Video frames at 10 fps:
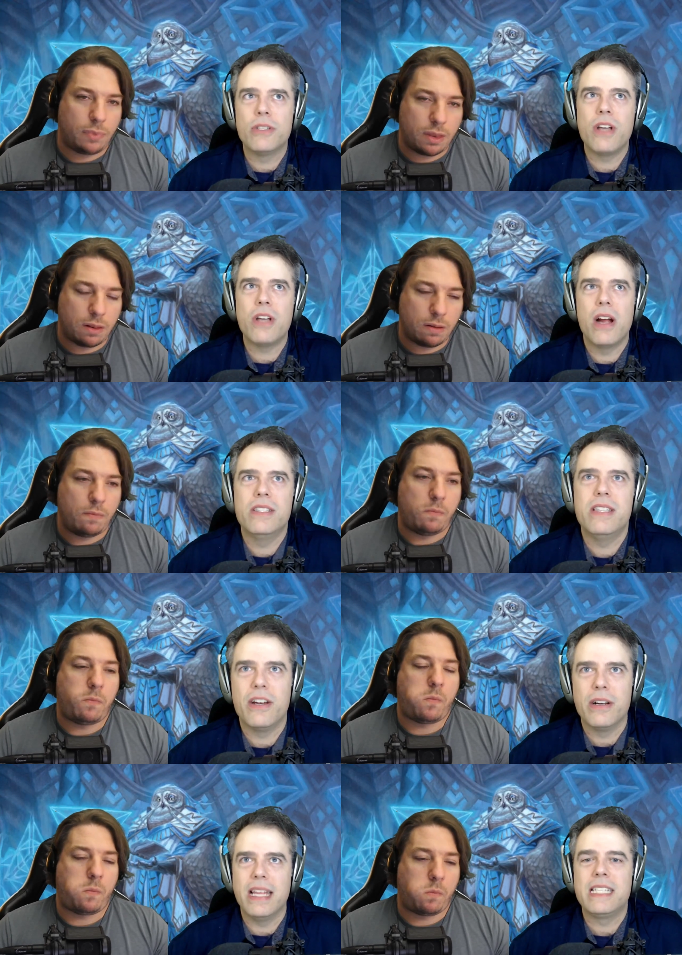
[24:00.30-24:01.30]
Speaker 1: cards that are
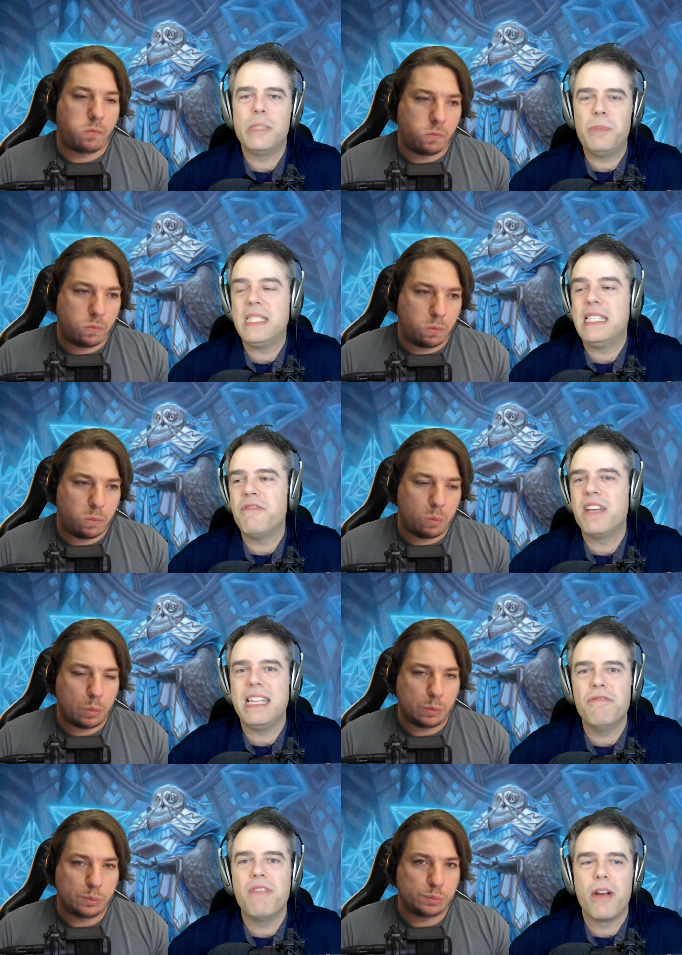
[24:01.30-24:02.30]
like specifically
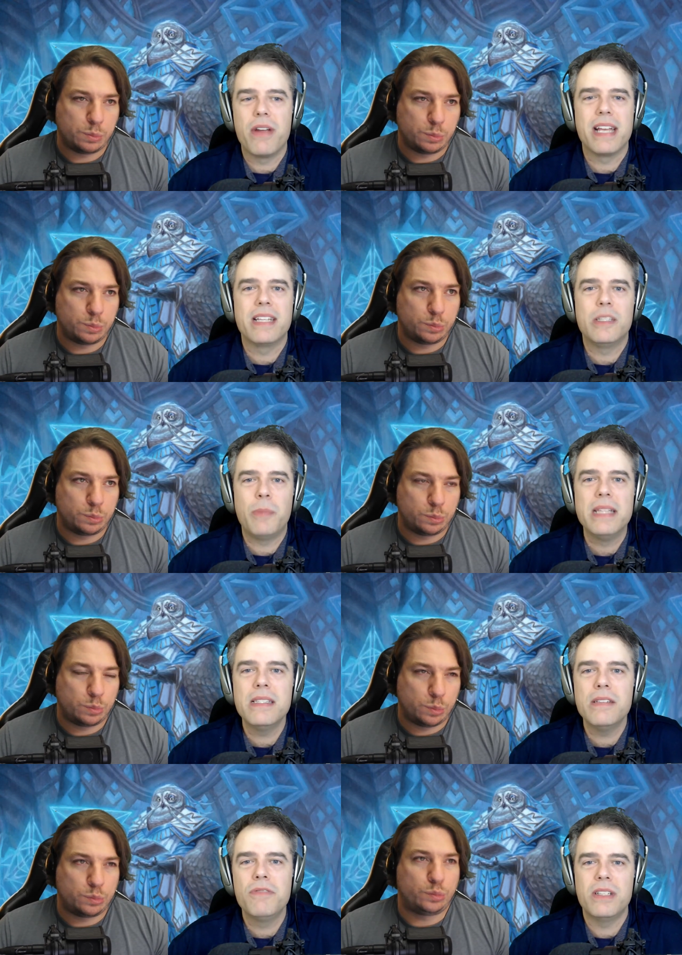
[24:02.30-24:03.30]
very
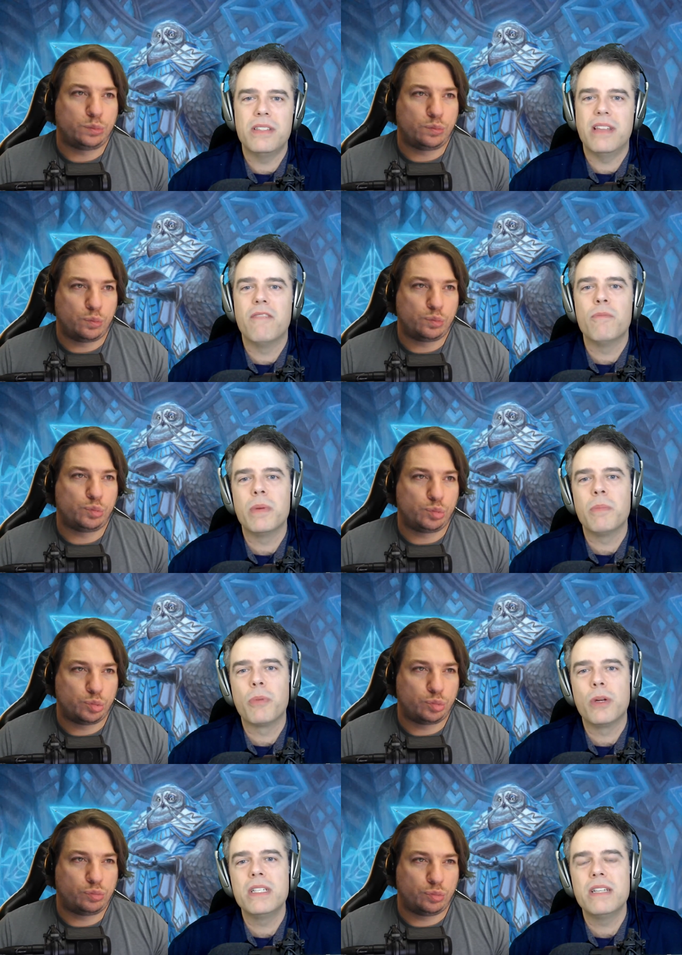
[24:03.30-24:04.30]
expensive because they haven't been
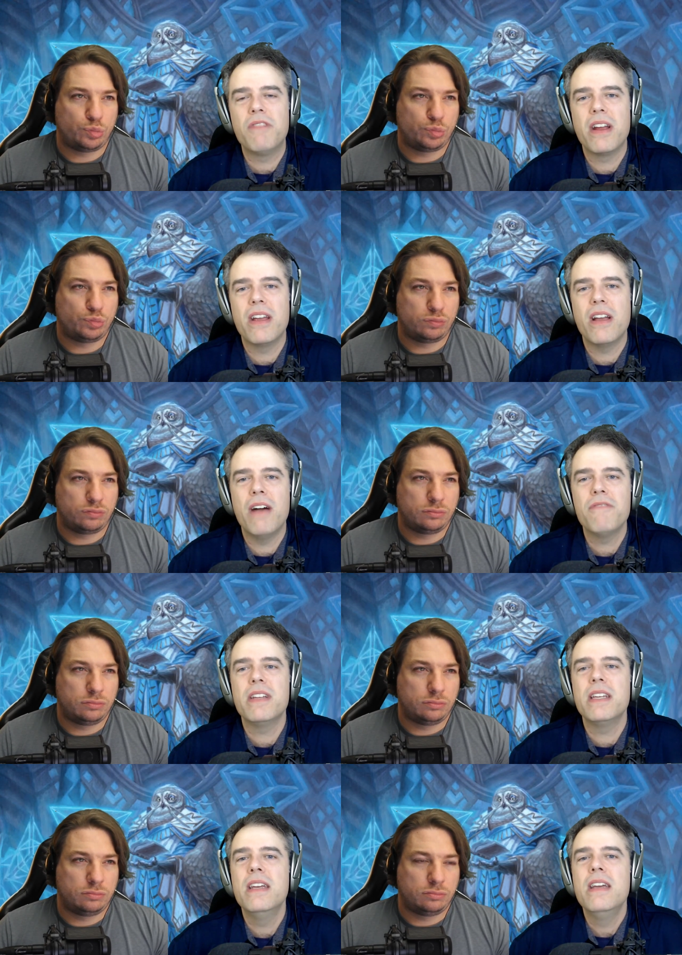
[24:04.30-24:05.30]
printed very
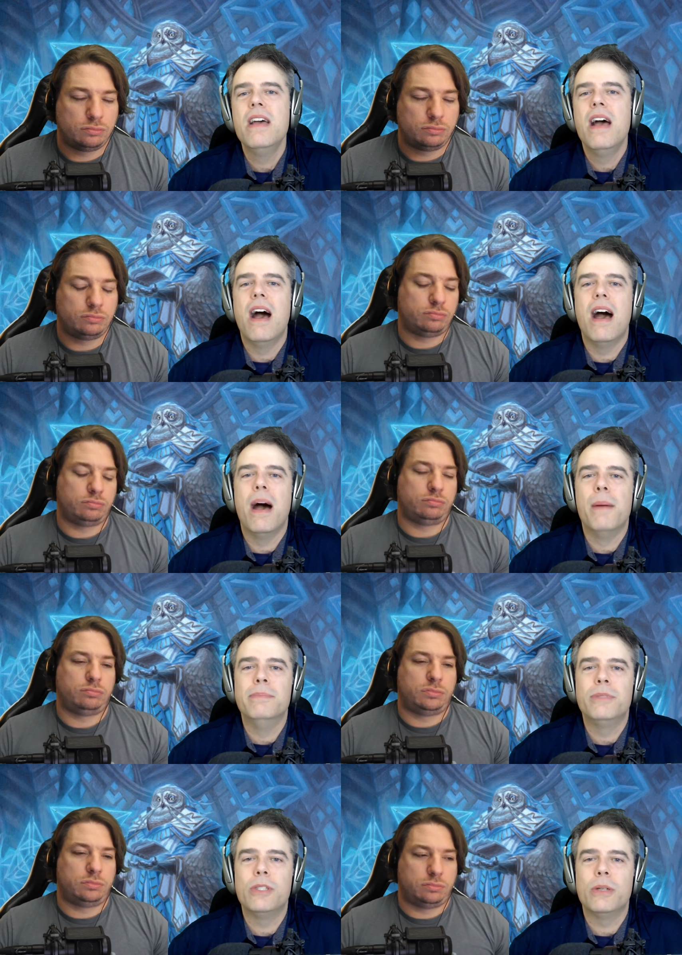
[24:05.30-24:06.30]
often. Um,
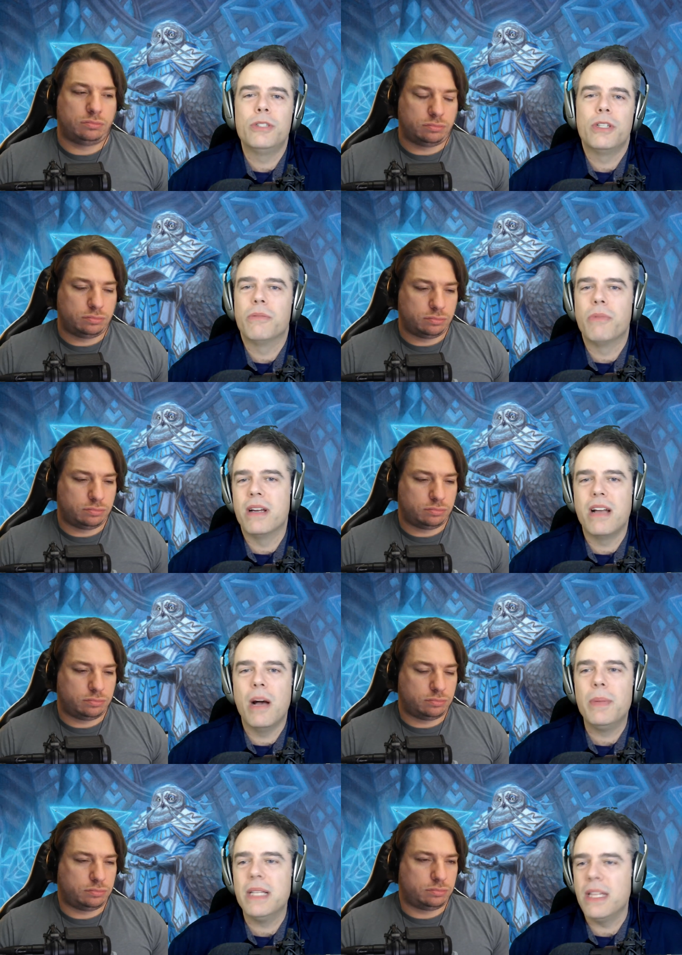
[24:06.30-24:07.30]
so sure, run a
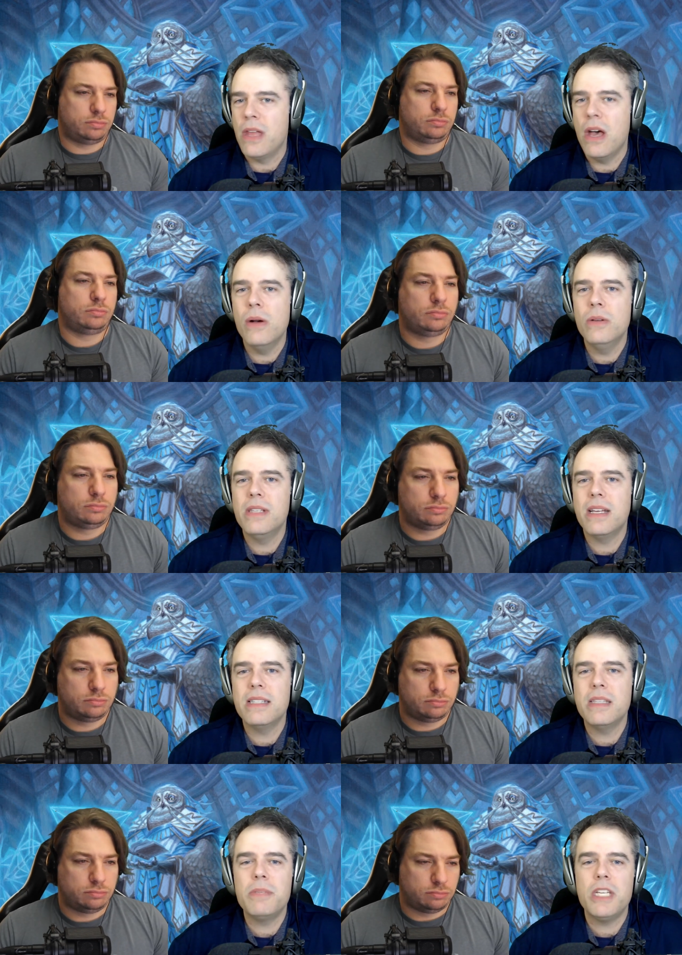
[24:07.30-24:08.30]
couple of those. Like it's
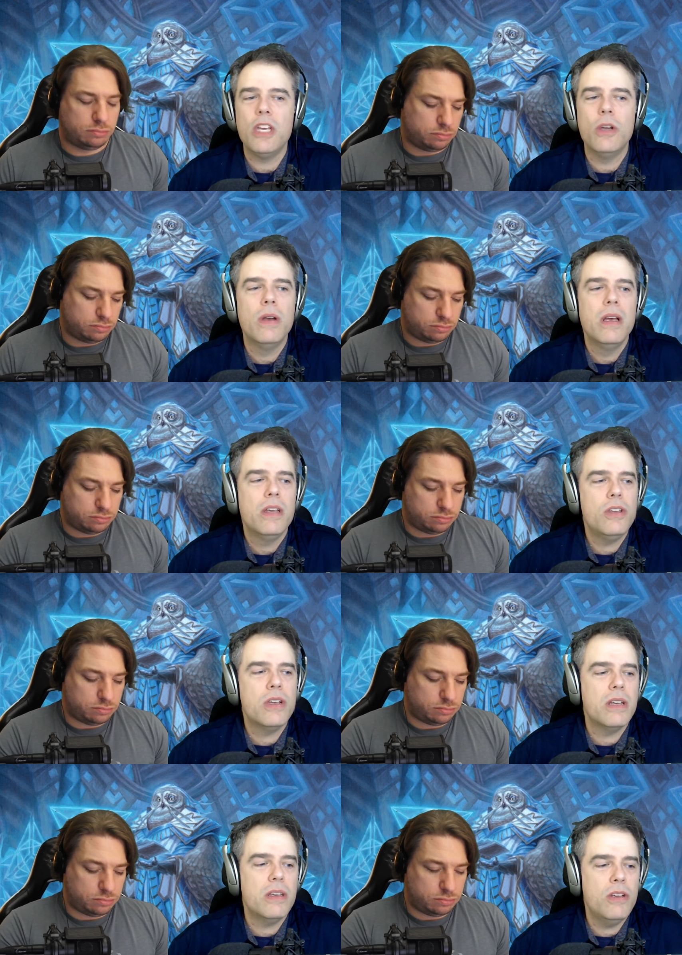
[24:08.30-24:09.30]
up to you. You
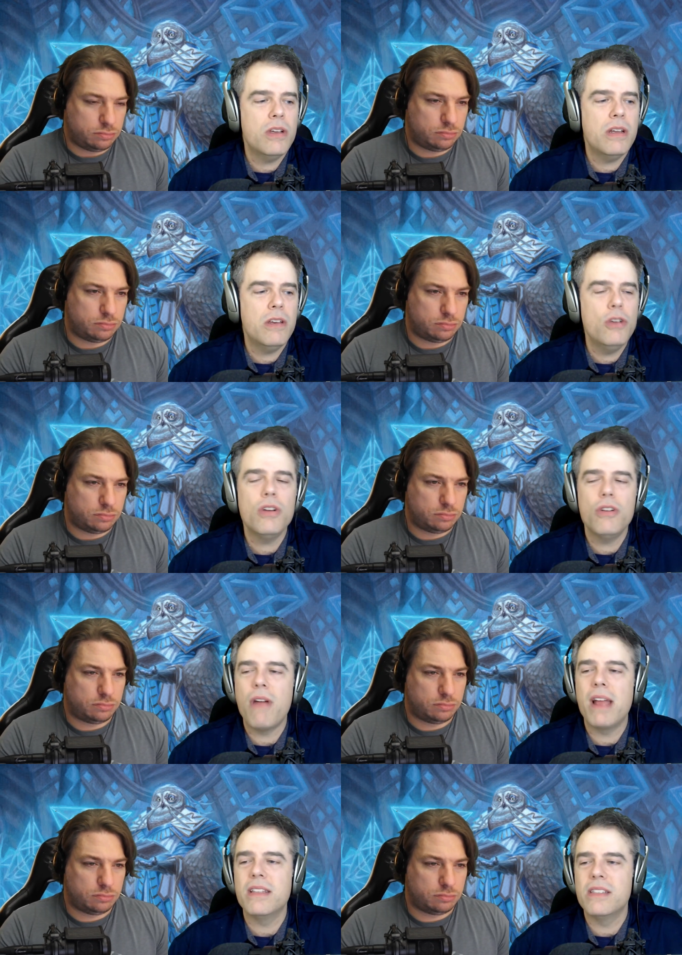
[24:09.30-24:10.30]
can, you could, you could
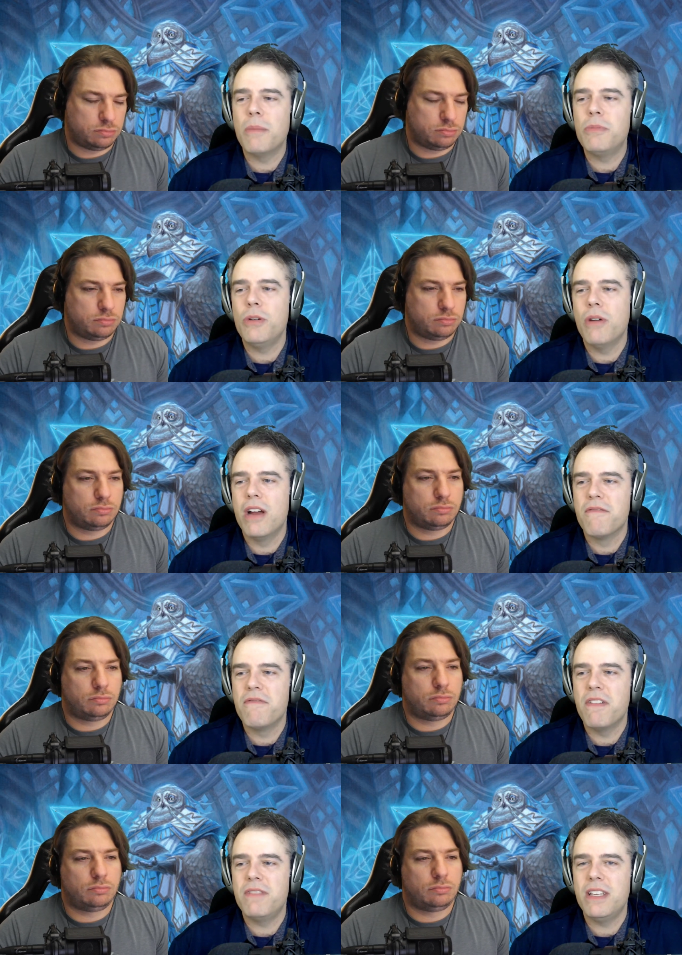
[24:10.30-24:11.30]
crank this up to a hundred fifty,